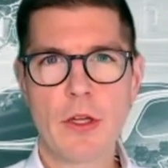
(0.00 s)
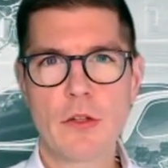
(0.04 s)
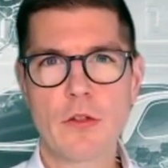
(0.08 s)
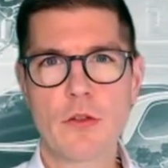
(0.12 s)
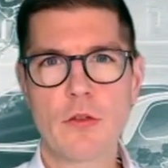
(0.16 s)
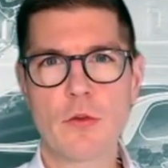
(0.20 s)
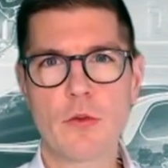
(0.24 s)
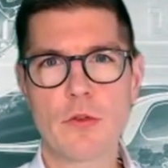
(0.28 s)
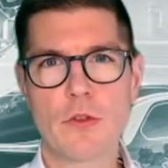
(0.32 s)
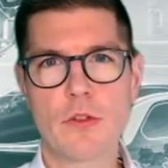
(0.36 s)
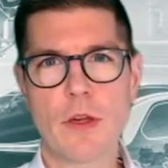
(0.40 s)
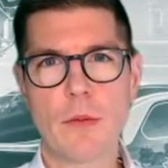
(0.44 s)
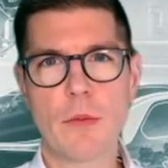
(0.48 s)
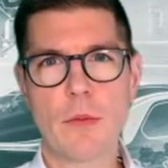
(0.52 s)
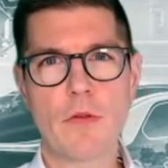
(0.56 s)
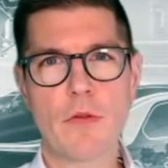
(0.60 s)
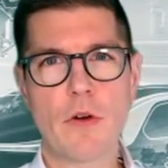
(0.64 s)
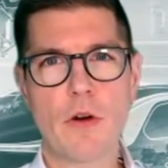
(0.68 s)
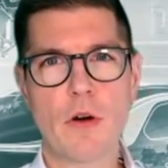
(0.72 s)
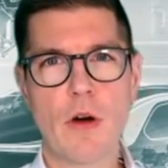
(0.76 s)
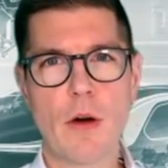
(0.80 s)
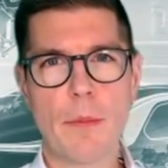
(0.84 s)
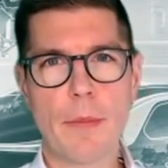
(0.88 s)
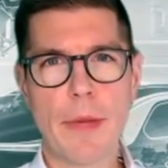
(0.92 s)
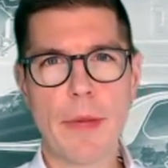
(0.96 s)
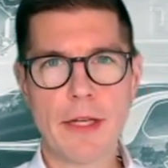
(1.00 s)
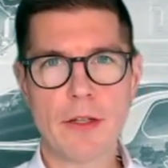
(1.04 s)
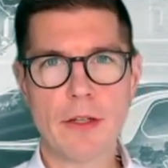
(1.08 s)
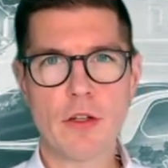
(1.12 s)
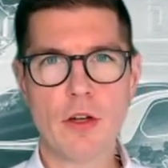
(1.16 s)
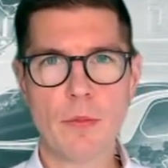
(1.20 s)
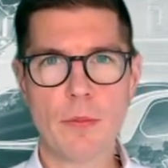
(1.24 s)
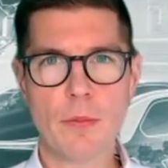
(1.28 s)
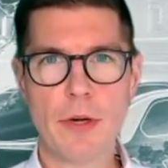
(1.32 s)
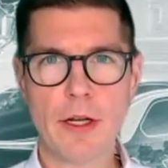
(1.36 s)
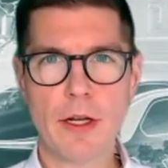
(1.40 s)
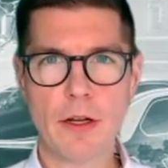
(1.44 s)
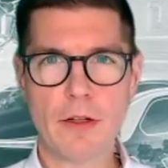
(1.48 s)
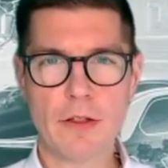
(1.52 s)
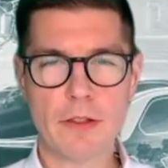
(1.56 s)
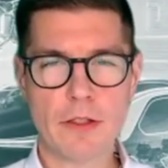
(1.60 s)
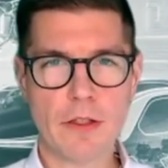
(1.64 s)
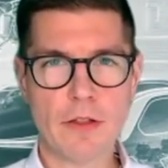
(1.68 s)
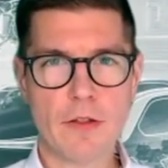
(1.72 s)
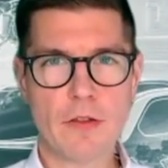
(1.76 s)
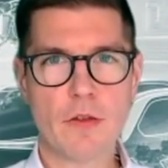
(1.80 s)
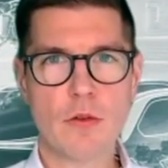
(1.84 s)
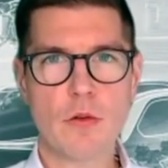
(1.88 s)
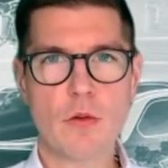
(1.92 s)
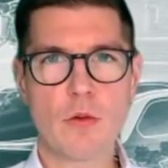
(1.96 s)
to some of our main
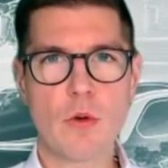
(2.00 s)
competitors